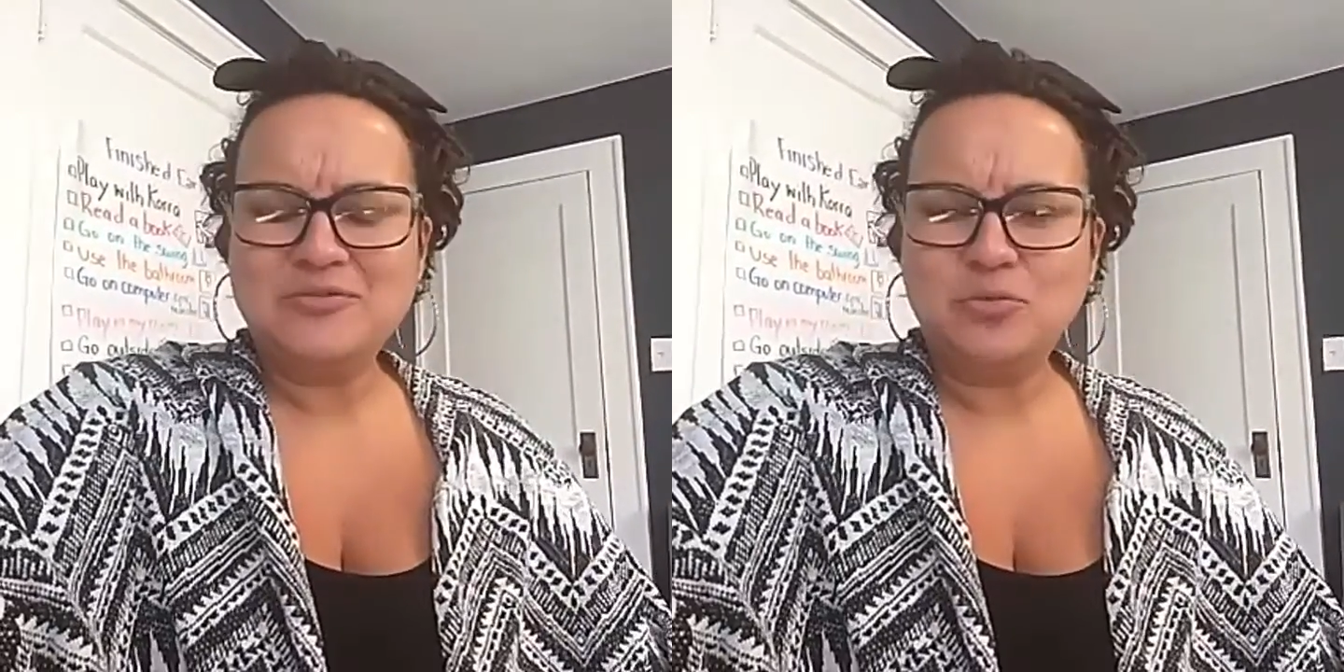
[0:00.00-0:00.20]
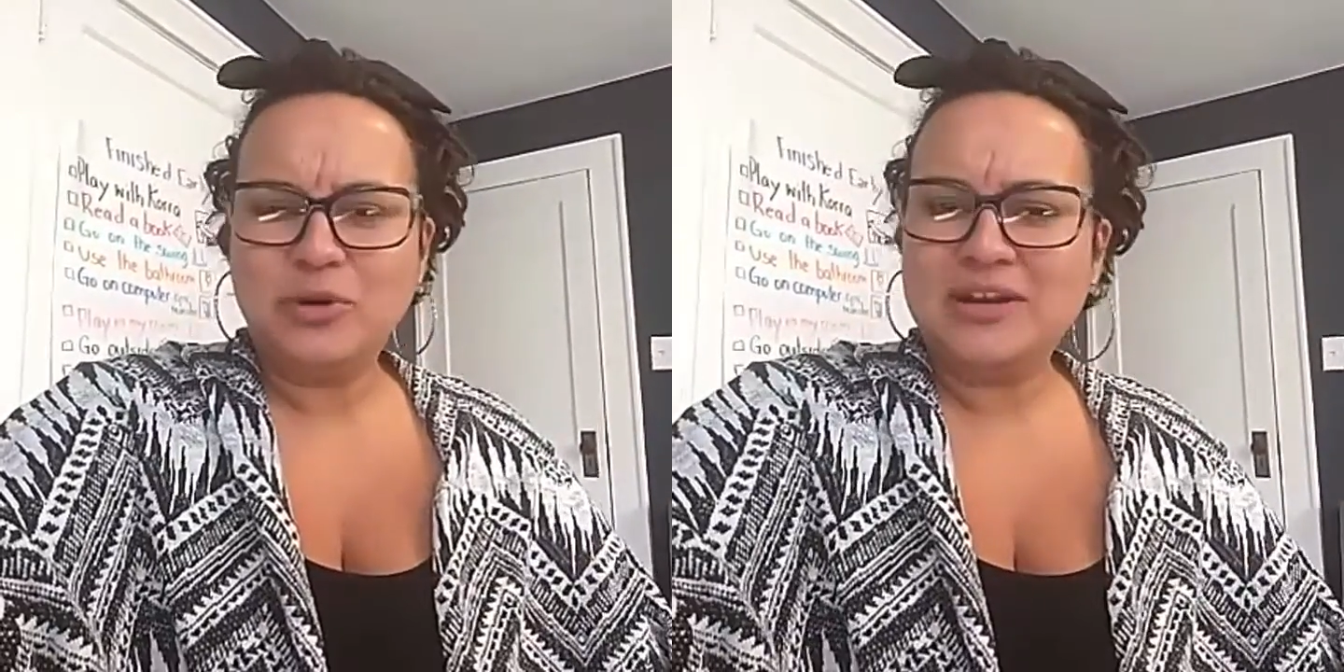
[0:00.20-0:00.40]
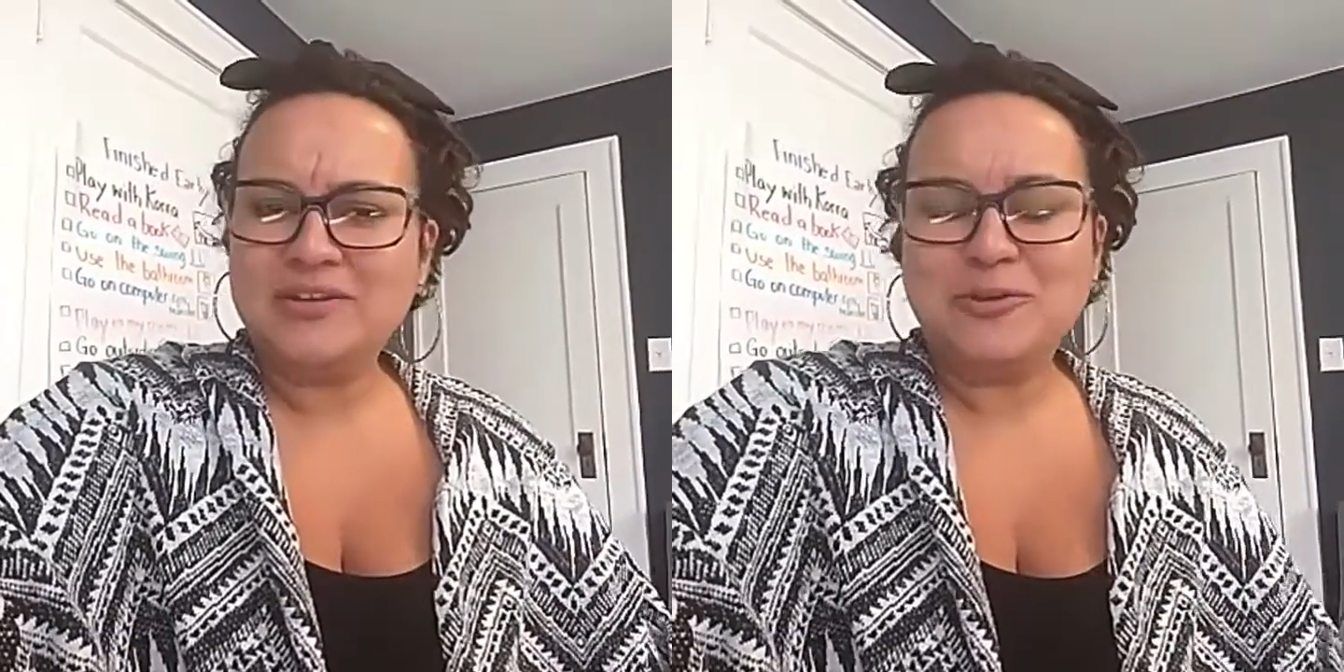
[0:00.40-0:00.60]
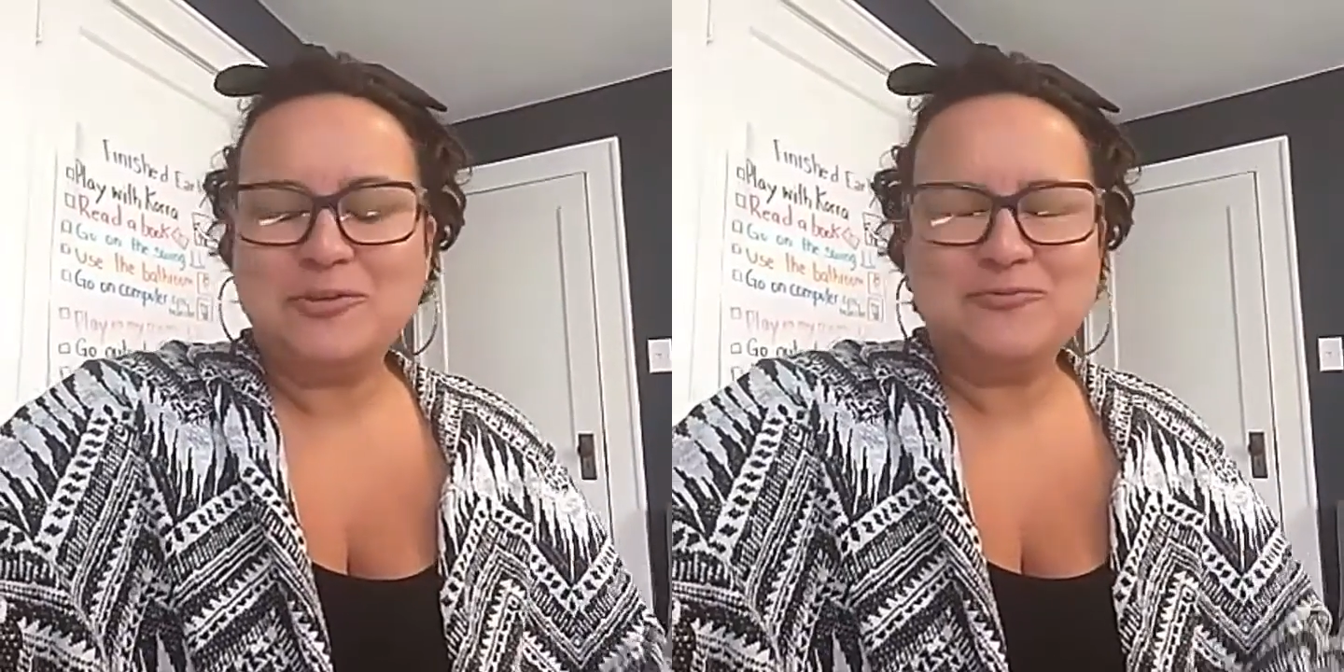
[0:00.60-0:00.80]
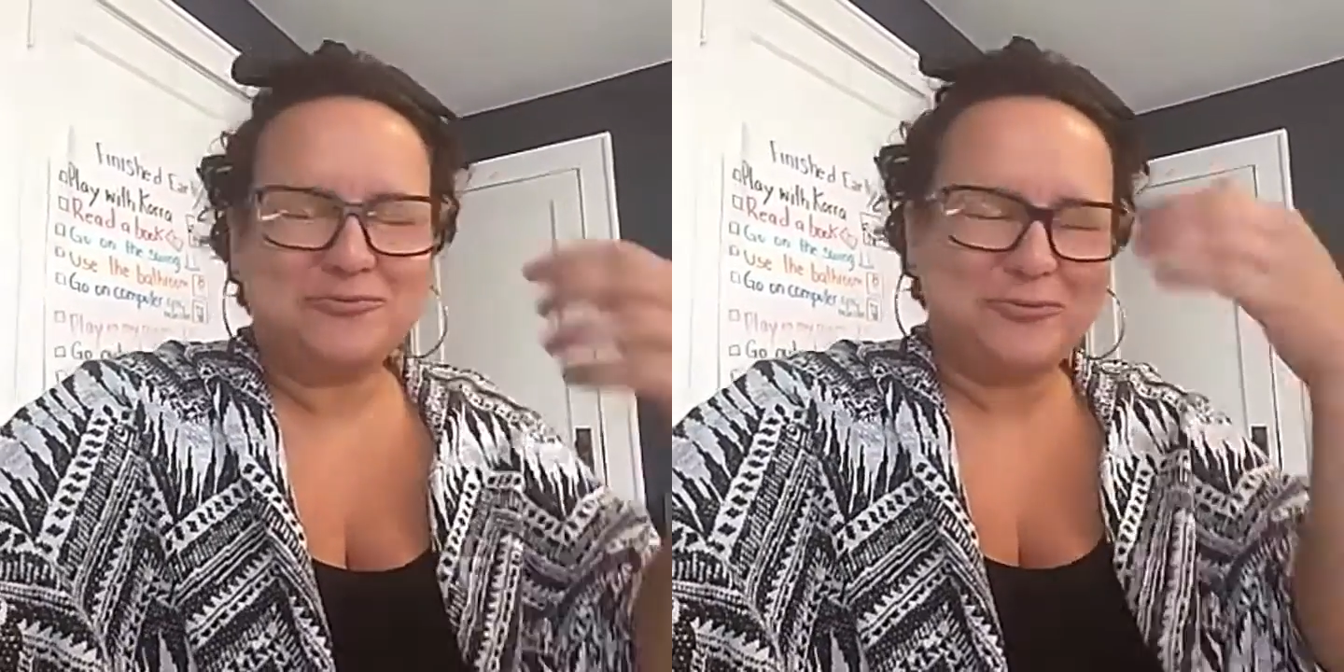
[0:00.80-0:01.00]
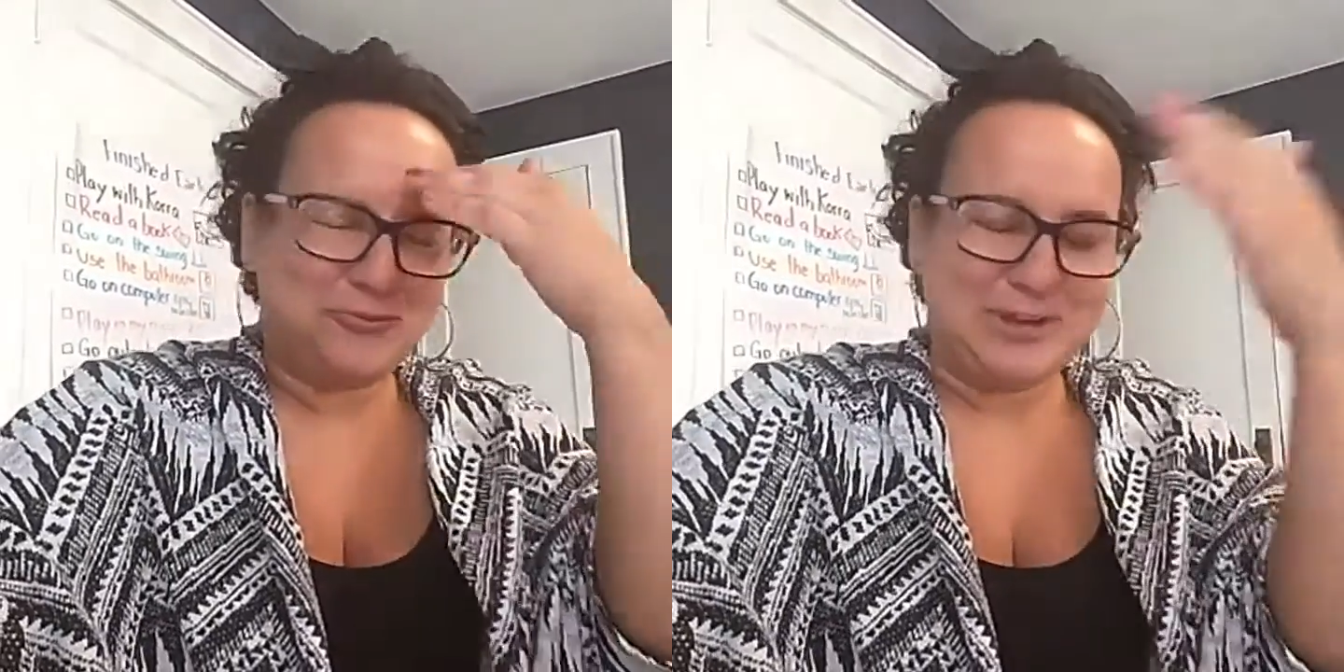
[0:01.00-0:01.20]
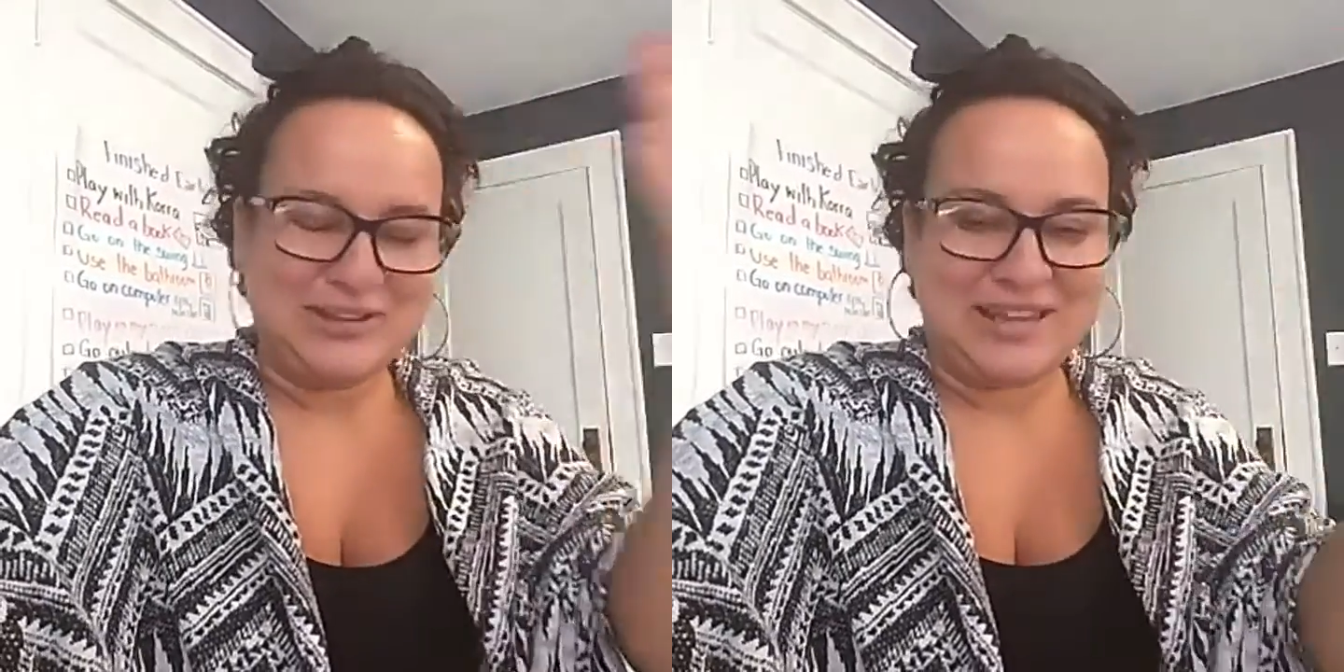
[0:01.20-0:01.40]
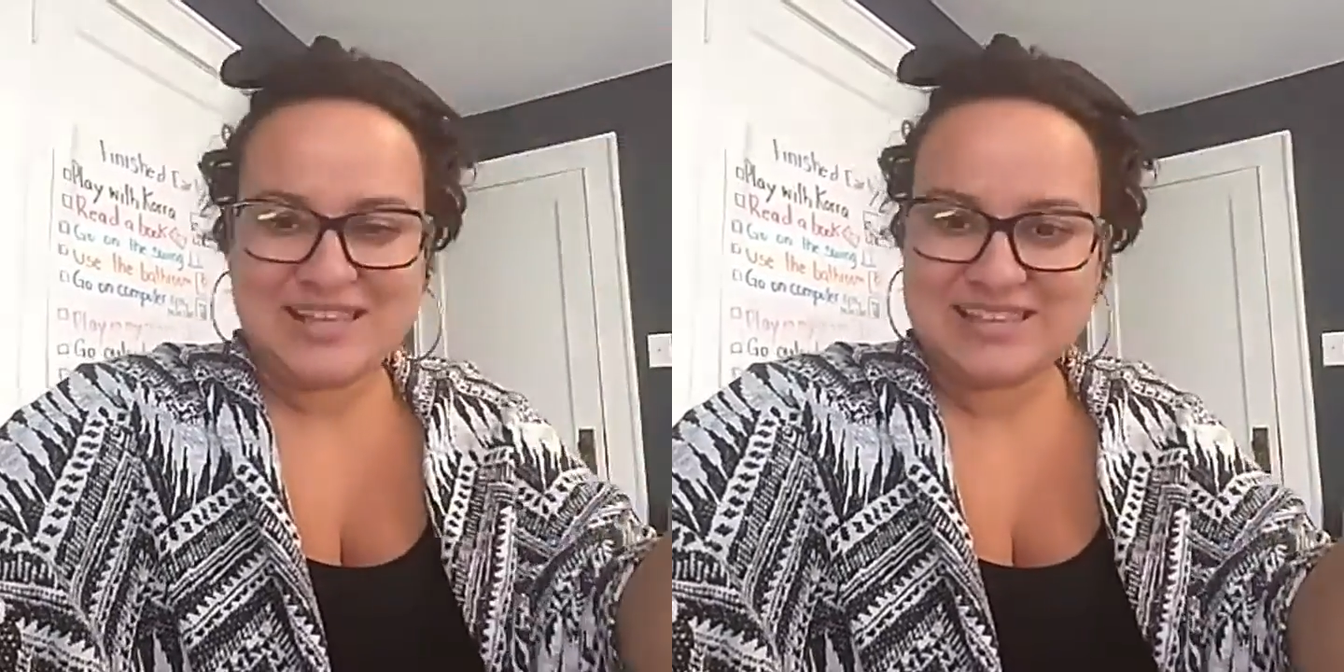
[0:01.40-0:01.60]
We didn't even realize